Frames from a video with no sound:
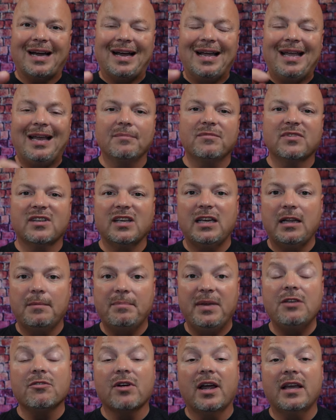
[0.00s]
I M C D
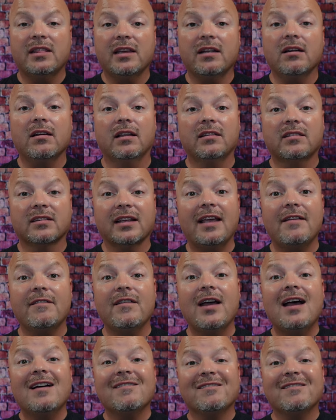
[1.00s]
B right there and save